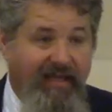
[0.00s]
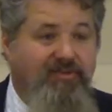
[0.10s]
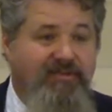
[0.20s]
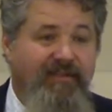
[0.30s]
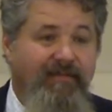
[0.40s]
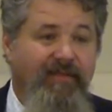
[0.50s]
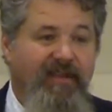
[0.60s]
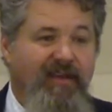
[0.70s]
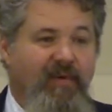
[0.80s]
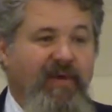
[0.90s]
is
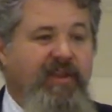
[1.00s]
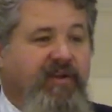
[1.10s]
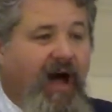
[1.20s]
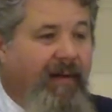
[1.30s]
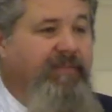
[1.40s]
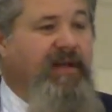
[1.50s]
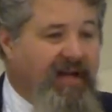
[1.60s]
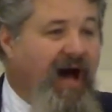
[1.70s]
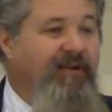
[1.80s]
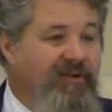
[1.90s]
when you come
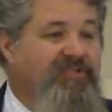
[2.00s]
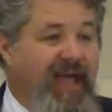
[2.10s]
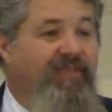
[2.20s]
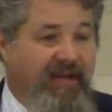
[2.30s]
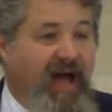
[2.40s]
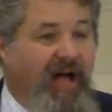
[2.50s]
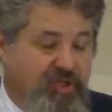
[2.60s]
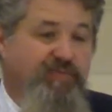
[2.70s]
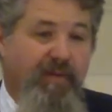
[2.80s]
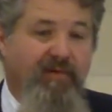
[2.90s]
to understand the
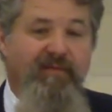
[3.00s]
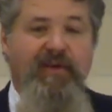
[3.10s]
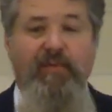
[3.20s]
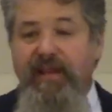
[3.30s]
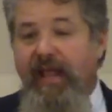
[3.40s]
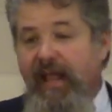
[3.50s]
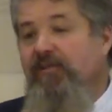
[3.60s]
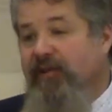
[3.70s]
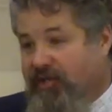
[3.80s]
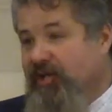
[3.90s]
gospel, when you
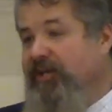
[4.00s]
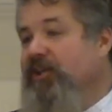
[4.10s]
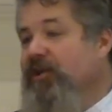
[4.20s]
hear the good